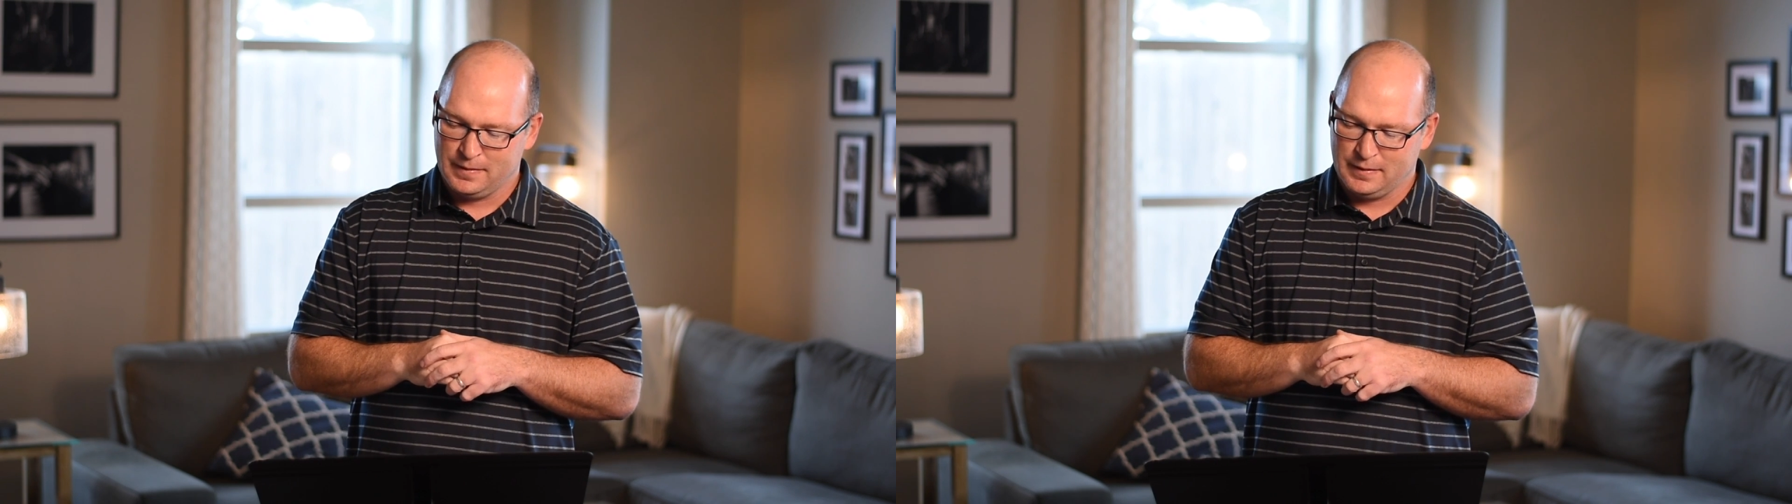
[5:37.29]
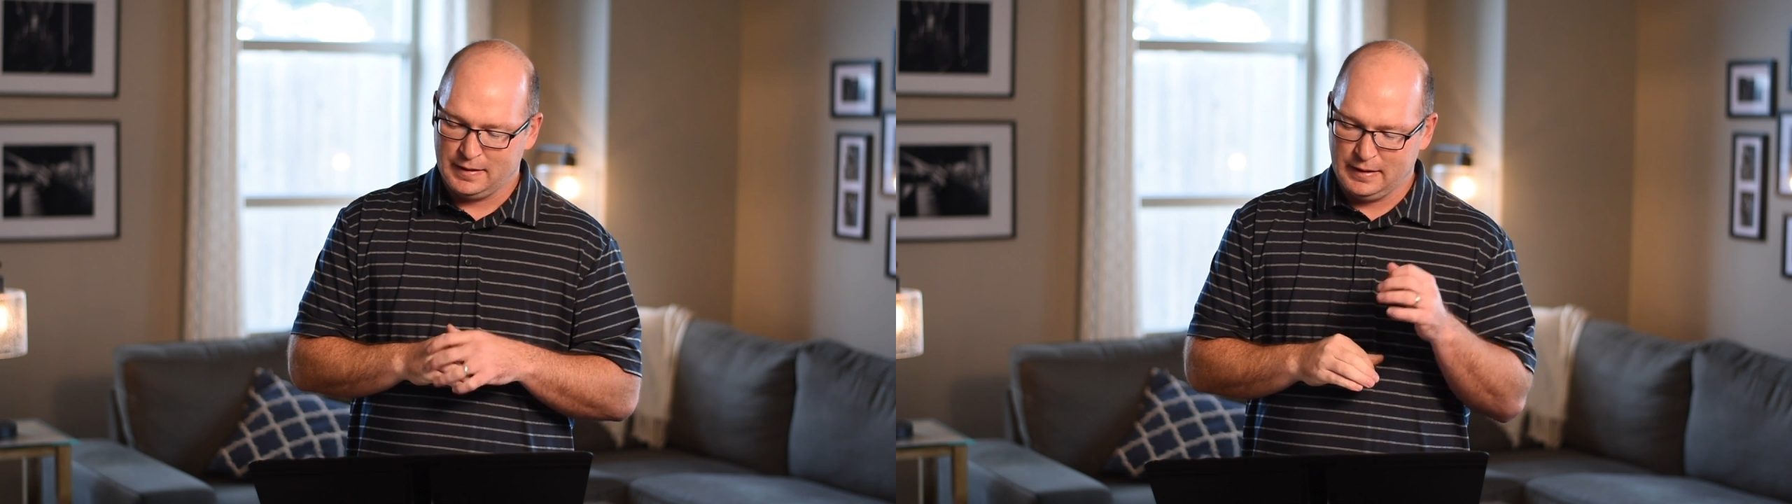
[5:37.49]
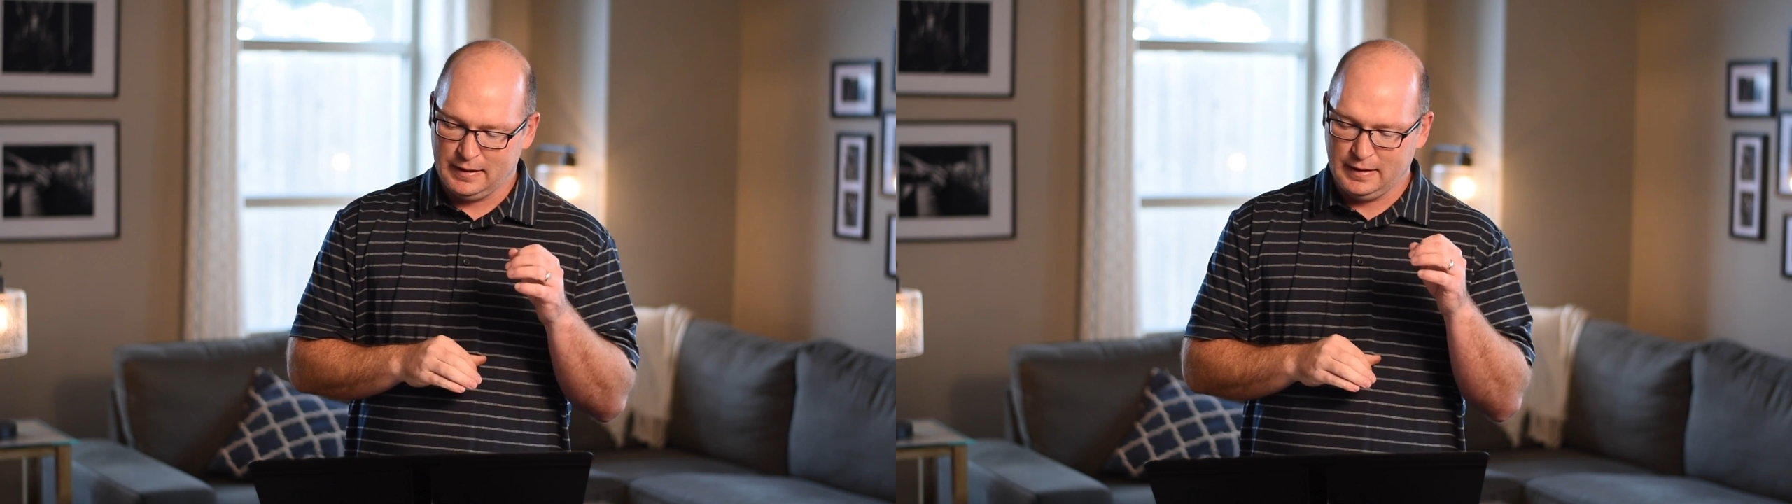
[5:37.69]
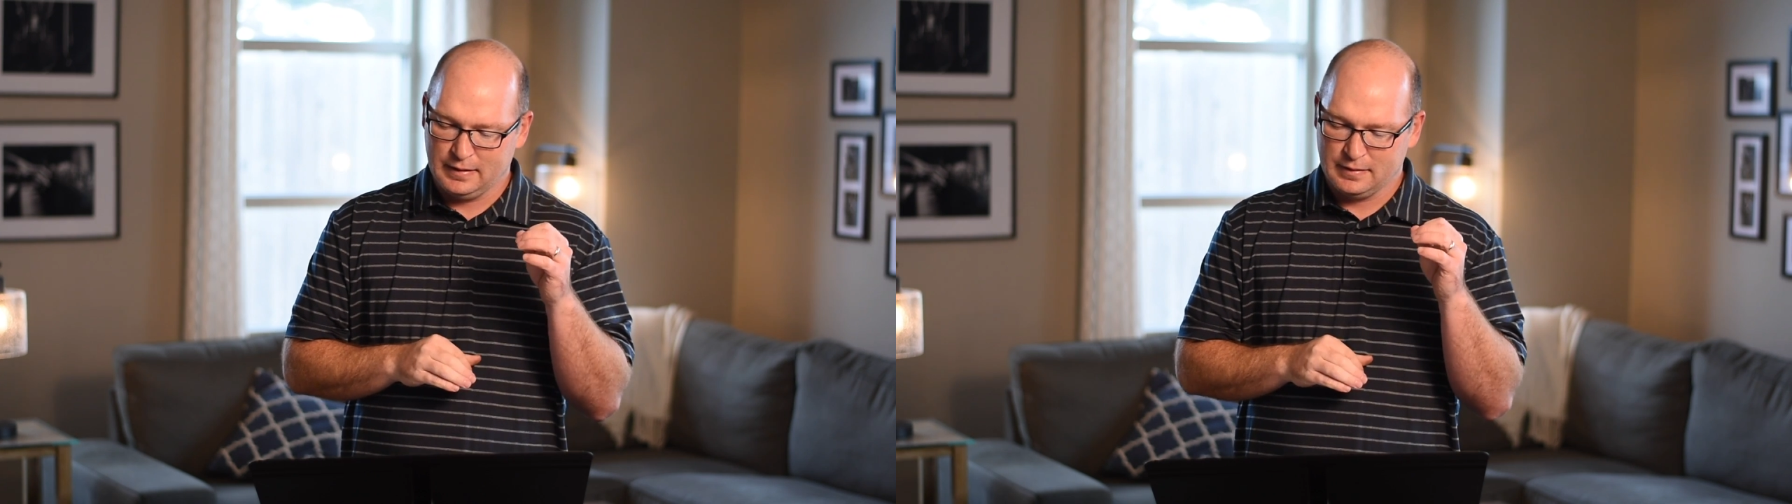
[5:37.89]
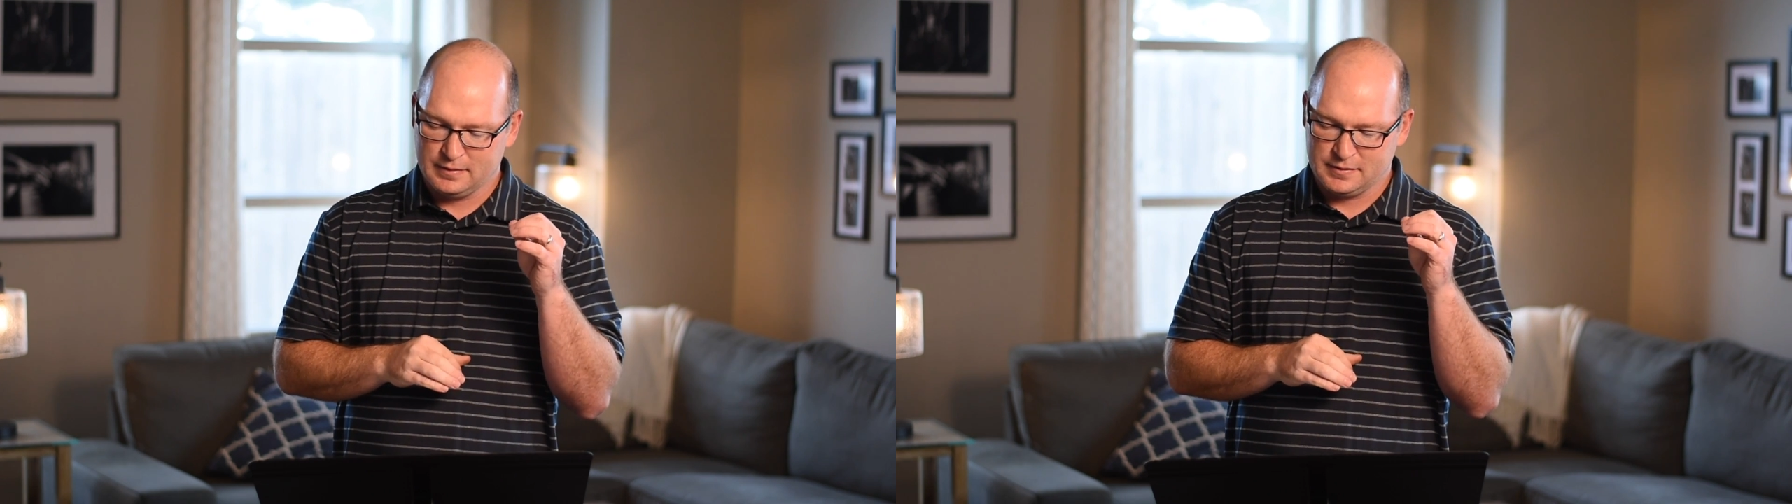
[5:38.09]

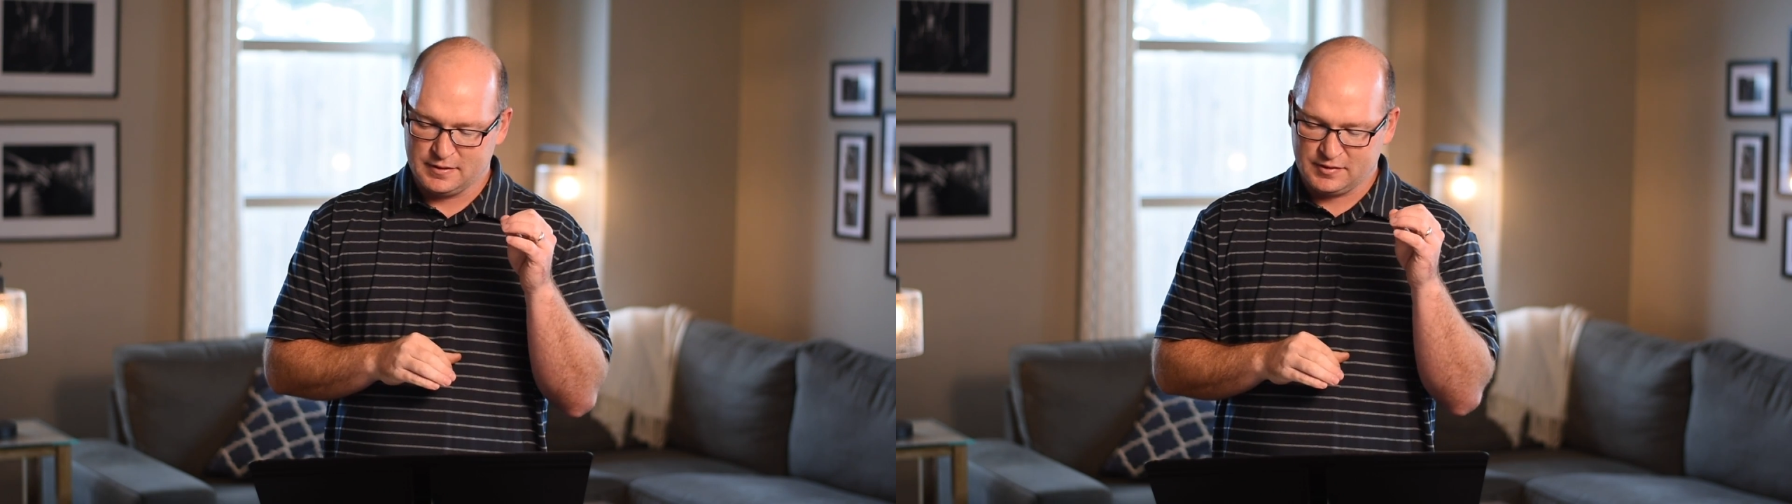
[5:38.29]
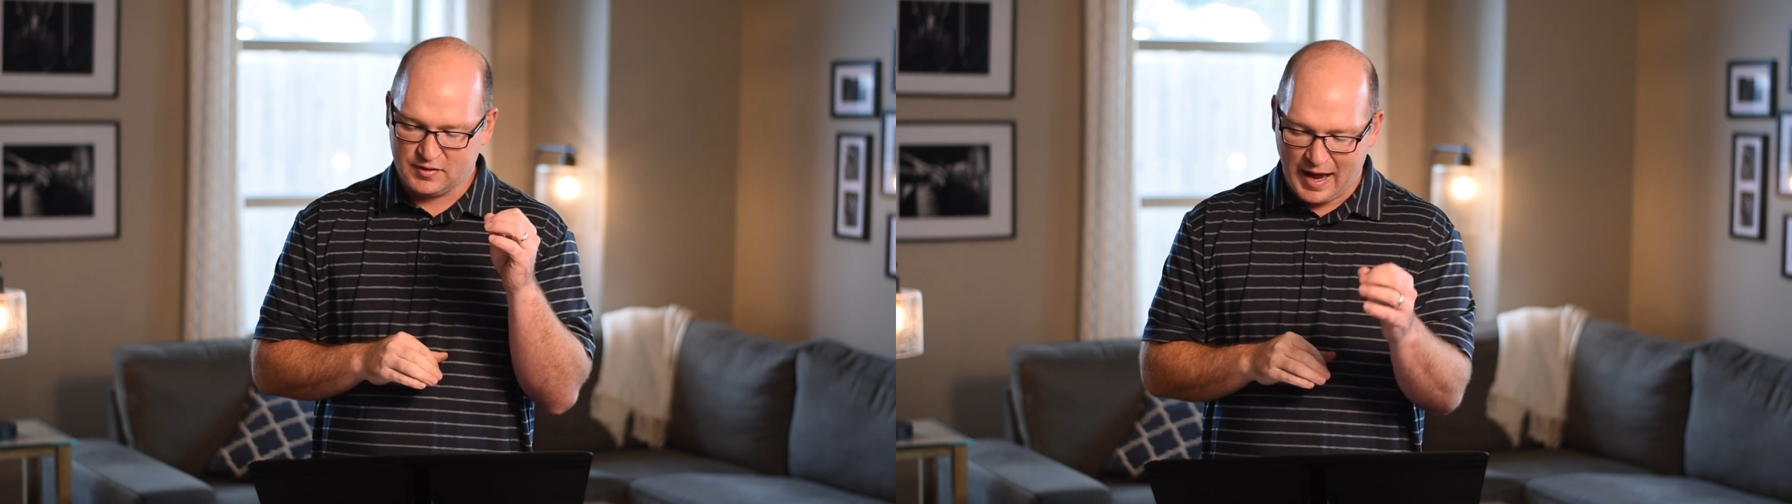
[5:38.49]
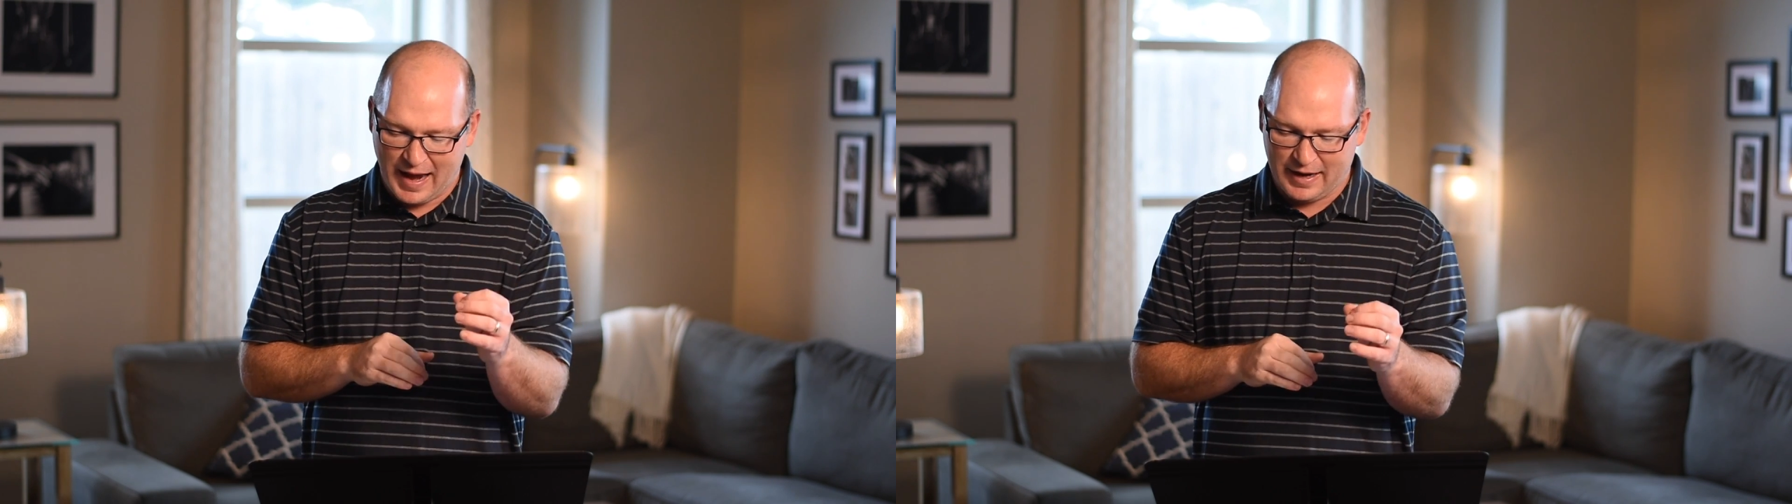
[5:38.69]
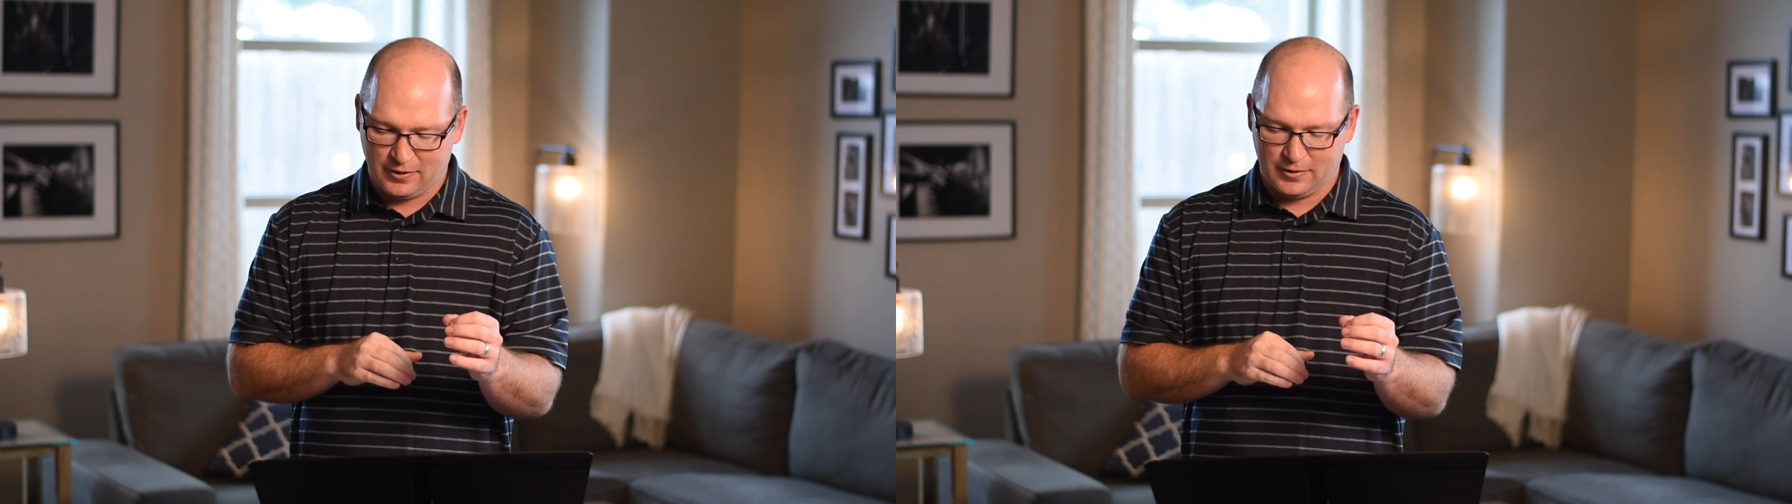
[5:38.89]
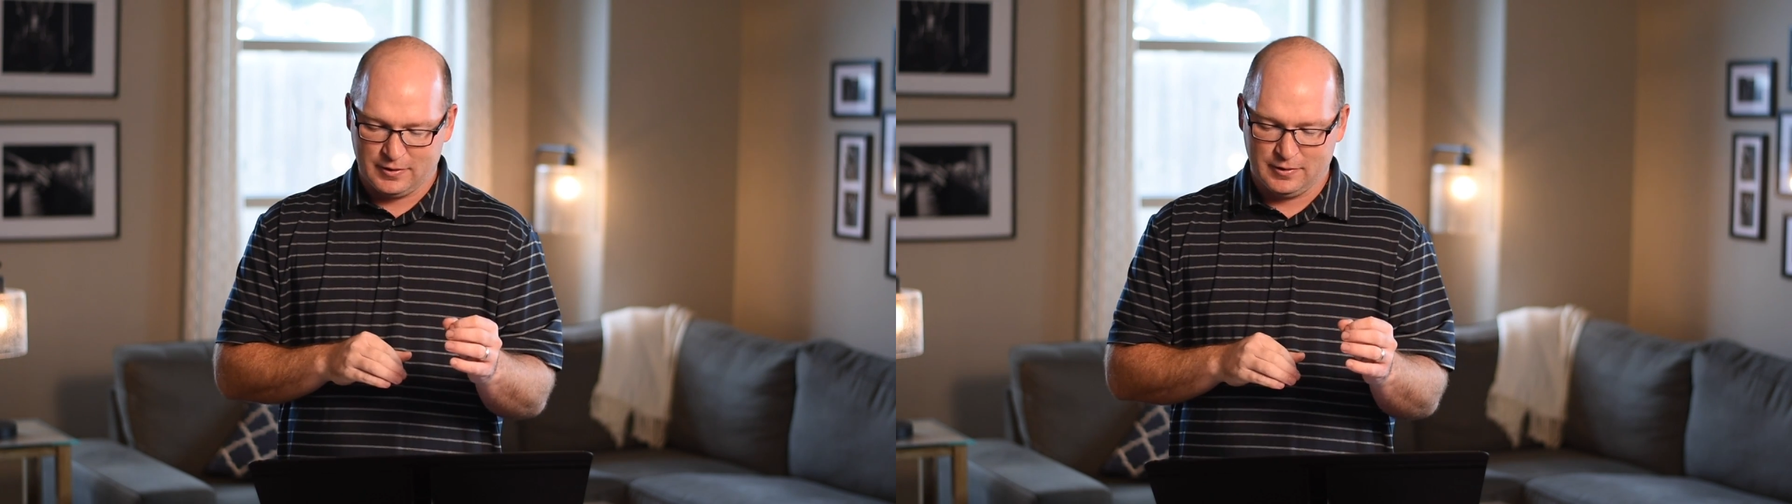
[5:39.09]
he
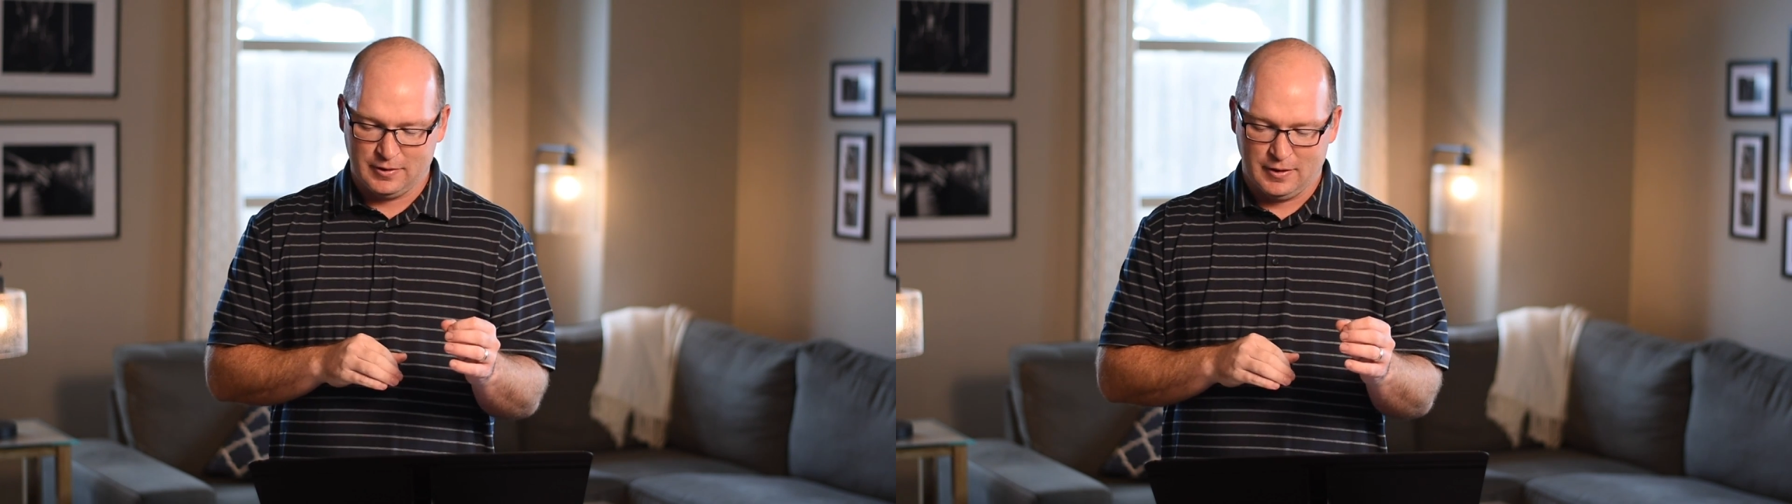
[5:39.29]
desired